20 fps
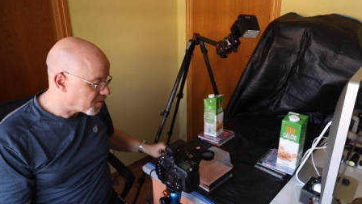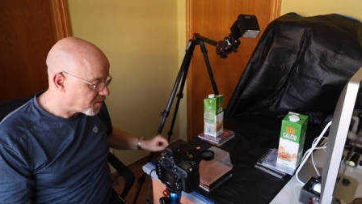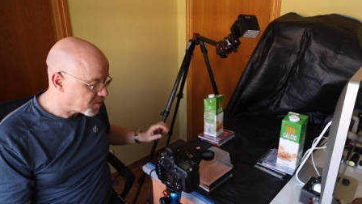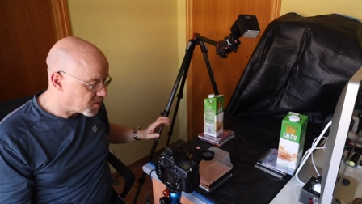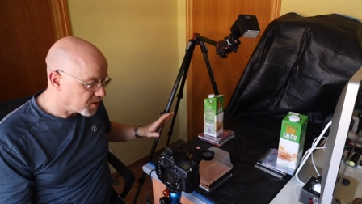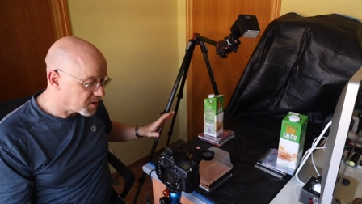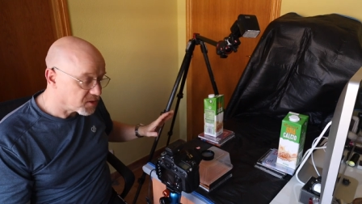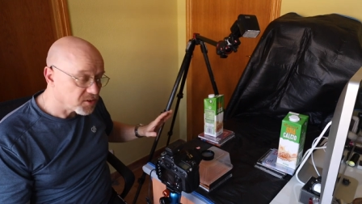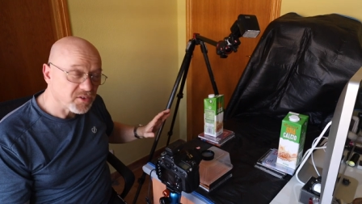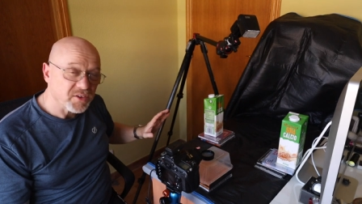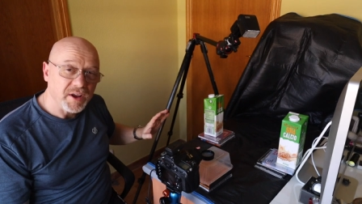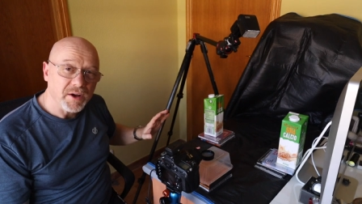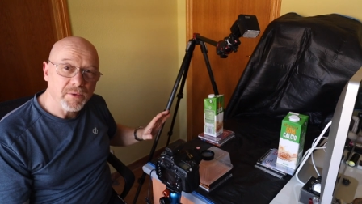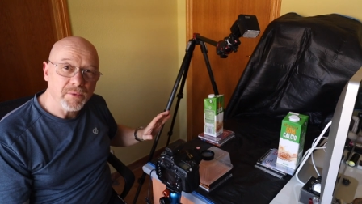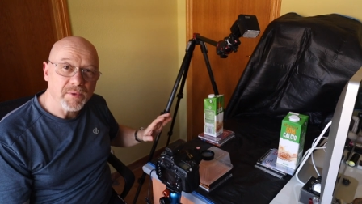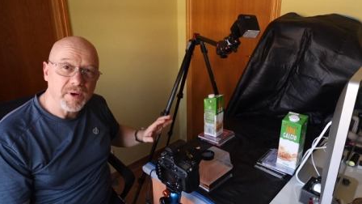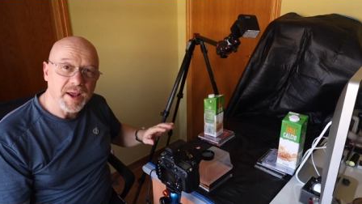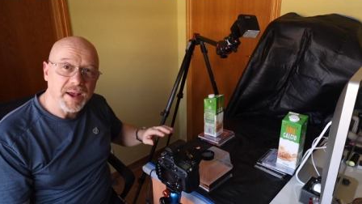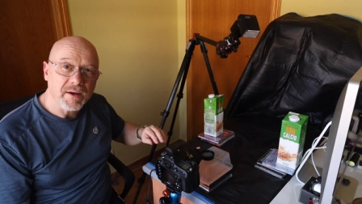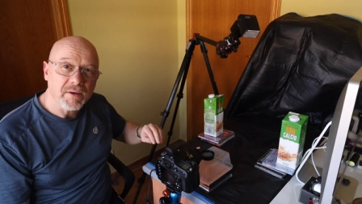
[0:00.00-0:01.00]
for everything to
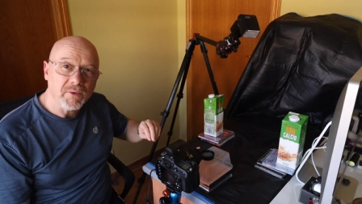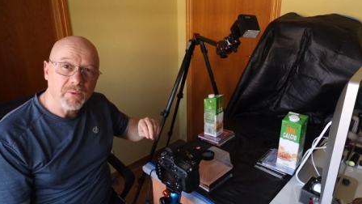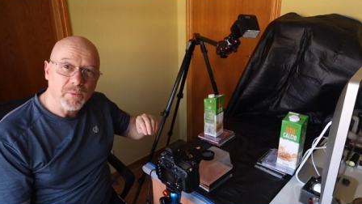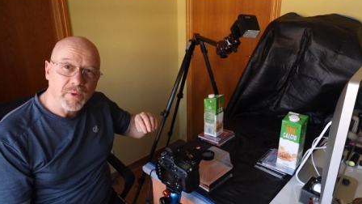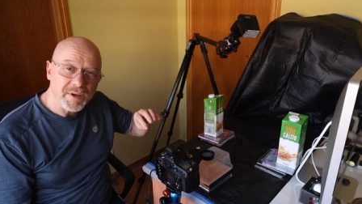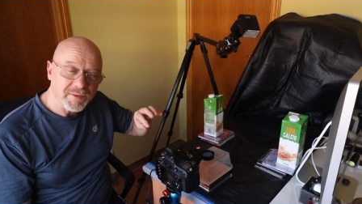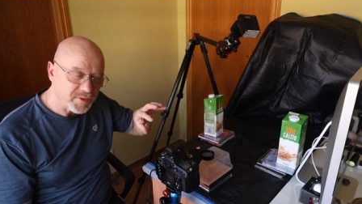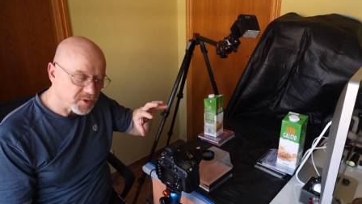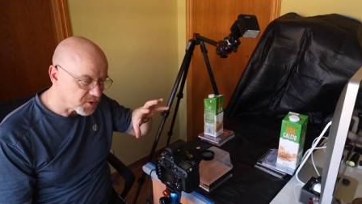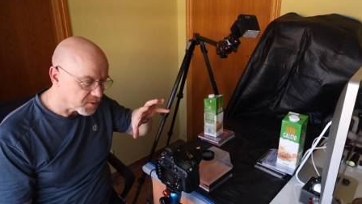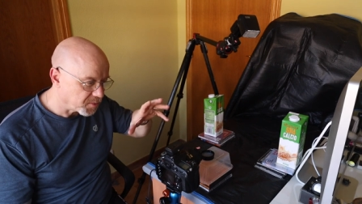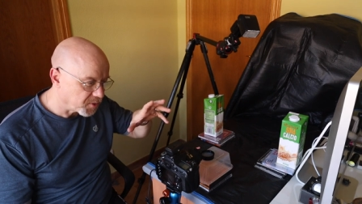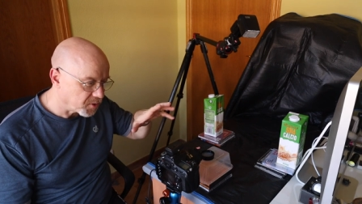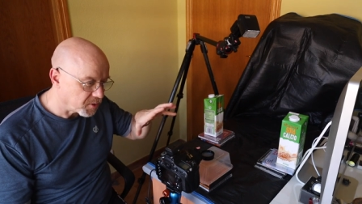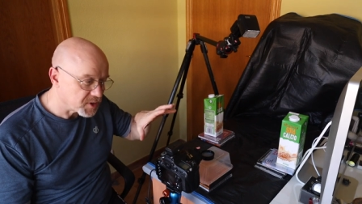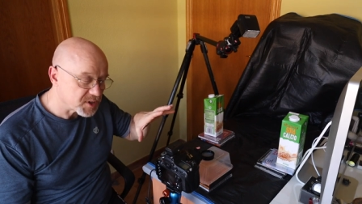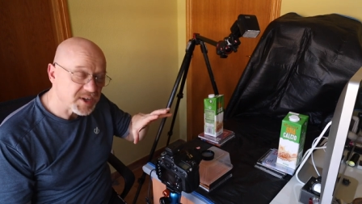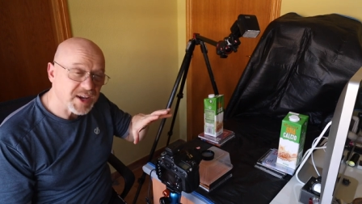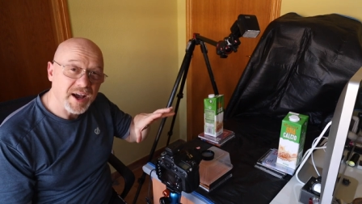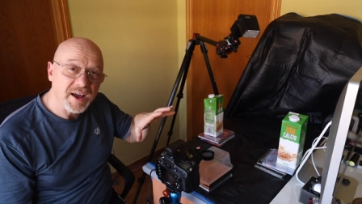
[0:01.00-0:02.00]
settle down, wait for some
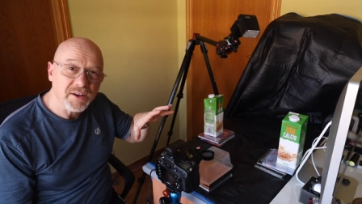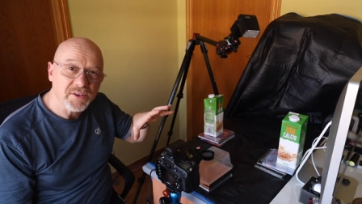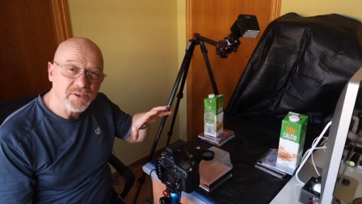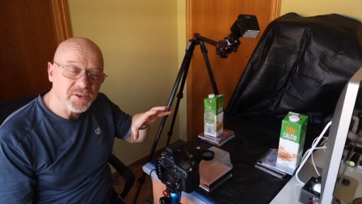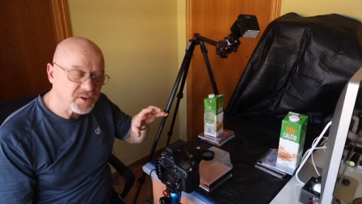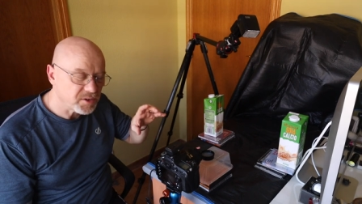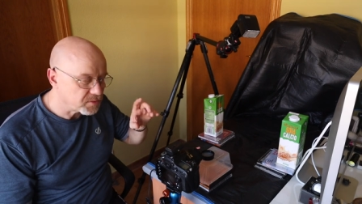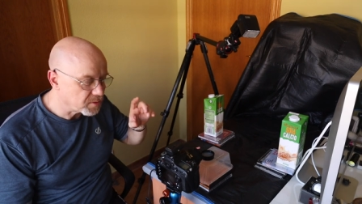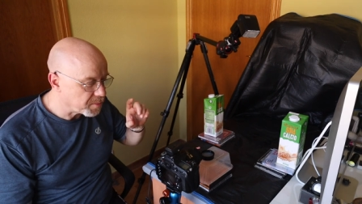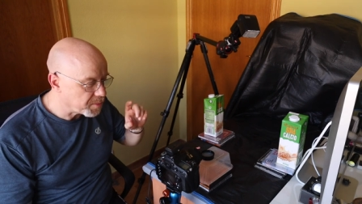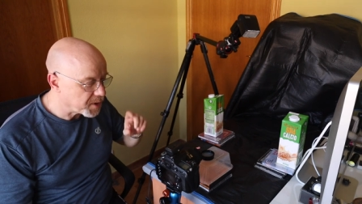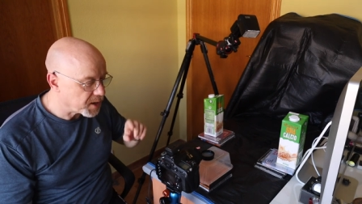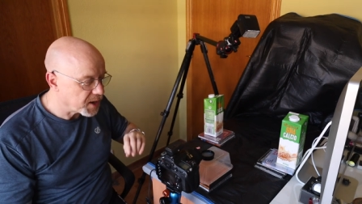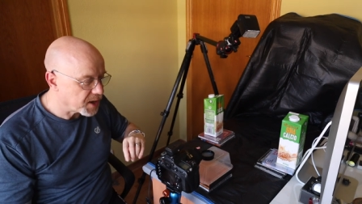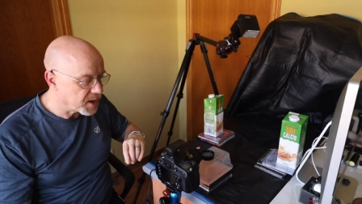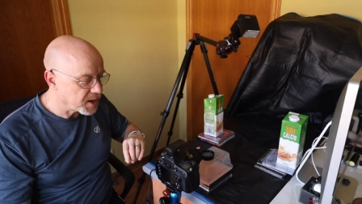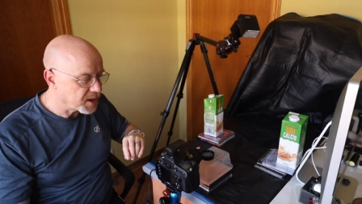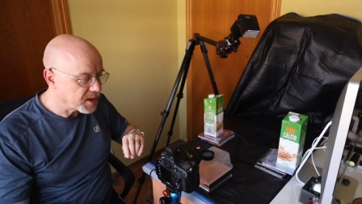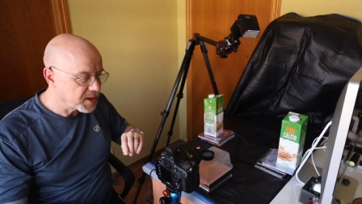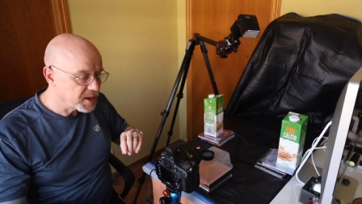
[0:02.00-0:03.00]
nice colours to
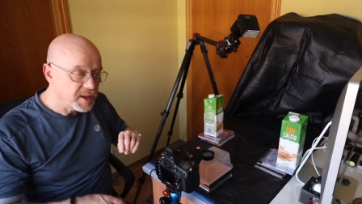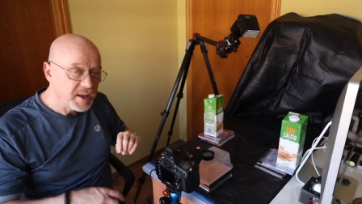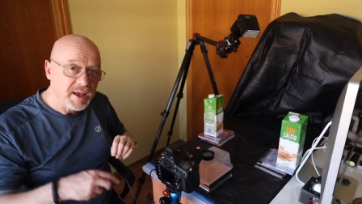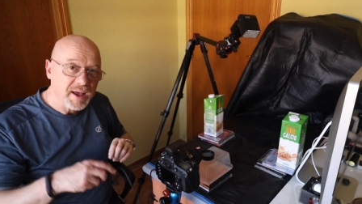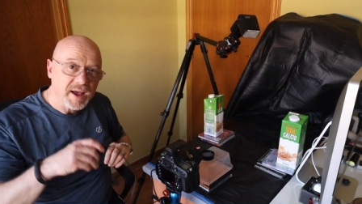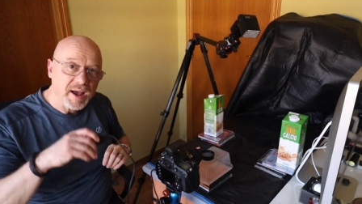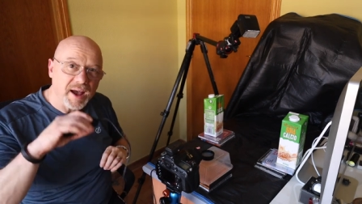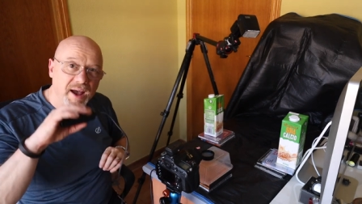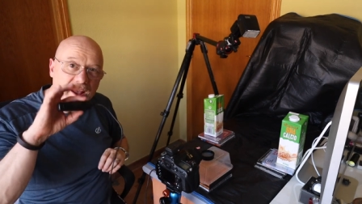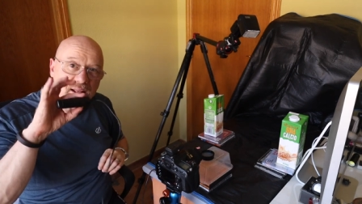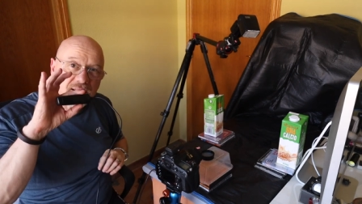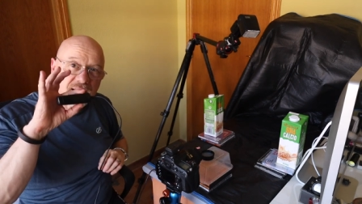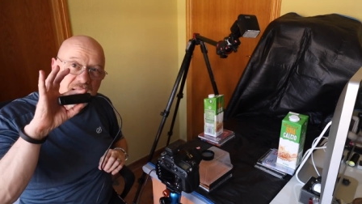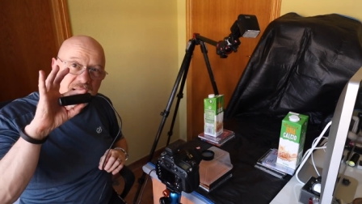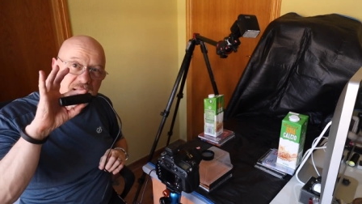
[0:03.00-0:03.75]
appear, and